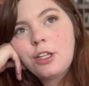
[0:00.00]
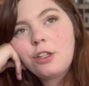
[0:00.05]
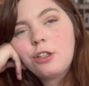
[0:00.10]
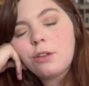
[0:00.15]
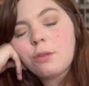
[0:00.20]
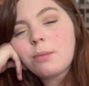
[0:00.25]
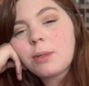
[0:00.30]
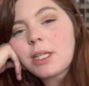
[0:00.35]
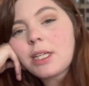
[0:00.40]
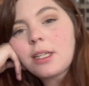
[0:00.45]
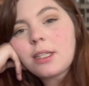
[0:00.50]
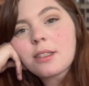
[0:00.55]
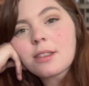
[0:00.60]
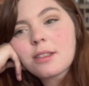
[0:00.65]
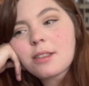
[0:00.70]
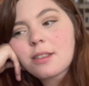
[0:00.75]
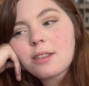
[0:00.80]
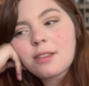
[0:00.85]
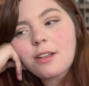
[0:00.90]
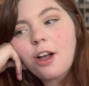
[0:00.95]
Nobody
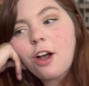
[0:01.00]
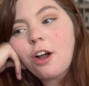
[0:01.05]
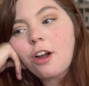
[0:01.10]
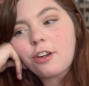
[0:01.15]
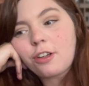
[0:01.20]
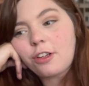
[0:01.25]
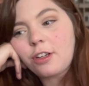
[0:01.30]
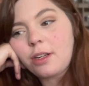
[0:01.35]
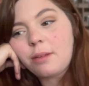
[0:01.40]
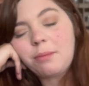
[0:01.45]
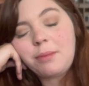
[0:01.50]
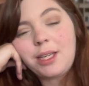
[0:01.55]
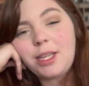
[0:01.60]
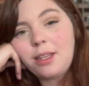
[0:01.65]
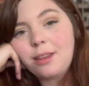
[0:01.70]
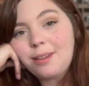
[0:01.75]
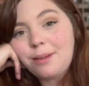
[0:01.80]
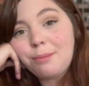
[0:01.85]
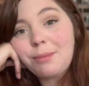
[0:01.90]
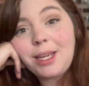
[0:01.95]
is harder on me
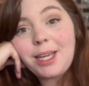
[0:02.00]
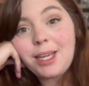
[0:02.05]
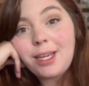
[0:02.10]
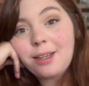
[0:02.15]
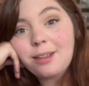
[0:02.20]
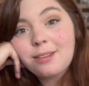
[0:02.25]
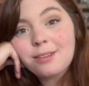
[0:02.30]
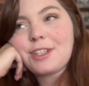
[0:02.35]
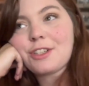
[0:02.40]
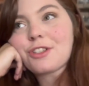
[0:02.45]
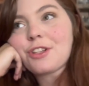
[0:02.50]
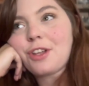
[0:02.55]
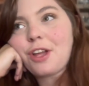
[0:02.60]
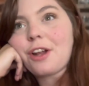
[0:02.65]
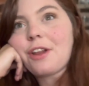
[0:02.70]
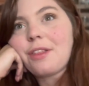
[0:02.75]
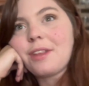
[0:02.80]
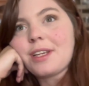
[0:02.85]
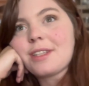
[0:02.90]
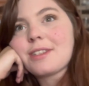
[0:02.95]
than me. There's a
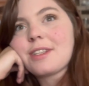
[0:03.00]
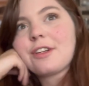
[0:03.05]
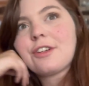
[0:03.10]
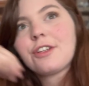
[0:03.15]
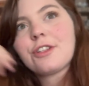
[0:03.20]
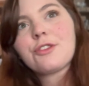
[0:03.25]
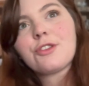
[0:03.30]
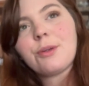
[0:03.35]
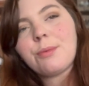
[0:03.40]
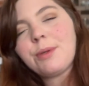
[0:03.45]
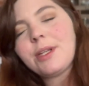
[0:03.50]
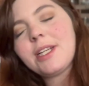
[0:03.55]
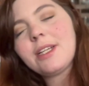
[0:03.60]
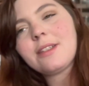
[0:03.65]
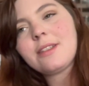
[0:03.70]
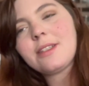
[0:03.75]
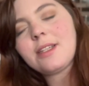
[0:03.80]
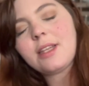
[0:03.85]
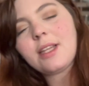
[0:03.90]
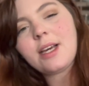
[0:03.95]
lot of things that are
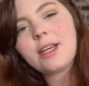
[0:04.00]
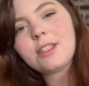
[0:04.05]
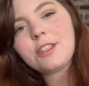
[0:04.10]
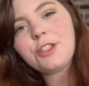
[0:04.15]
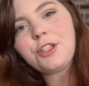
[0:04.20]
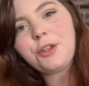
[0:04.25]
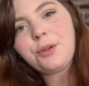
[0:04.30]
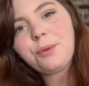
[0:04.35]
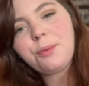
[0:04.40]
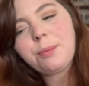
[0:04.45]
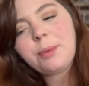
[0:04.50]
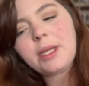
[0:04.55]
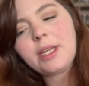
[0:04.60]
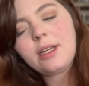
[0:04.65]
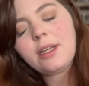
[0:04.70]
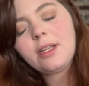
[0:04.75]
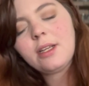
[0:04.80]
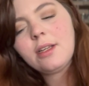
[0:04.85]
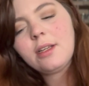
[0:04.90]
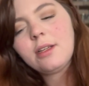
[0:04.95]
attributed to that too,
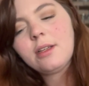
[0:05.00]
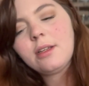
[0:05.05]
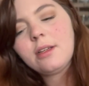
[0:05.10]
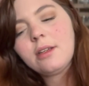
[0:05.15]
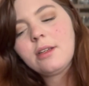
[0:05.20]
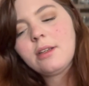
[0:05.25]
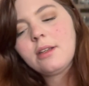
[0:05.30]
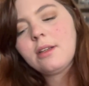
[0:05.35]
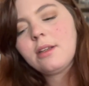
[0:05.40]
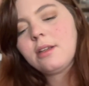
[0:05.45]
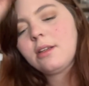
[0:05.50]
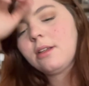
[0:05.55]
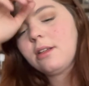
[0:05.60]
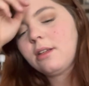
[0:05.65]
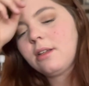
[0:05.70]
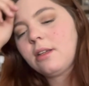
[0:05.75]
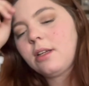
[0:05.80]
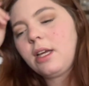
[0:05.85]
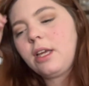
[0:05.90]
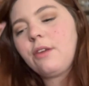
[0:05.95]
but
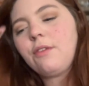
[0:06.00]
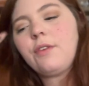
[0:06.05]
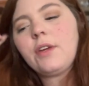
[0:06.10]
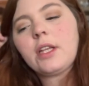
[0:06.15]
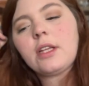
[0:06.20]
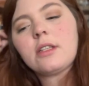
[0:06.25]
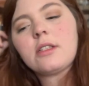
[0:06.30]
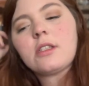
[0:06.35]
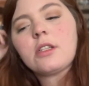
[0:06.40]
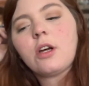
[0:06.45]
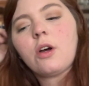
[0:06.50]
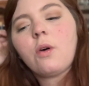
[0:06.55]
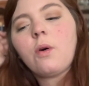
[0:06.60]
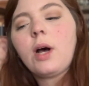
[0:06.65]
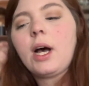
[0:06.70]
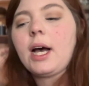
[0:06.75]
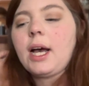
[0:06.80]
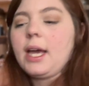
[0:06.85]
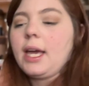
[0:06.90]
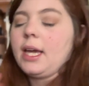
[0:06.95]
I feel as though
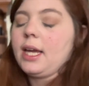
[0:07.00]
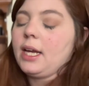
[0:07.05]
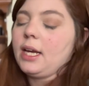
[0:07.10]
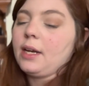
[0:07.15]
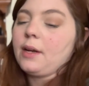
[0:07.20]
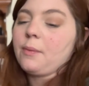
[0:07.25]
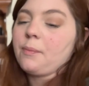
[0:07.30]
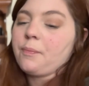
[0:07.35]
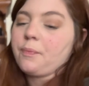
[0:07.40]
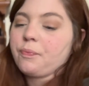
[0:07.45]
I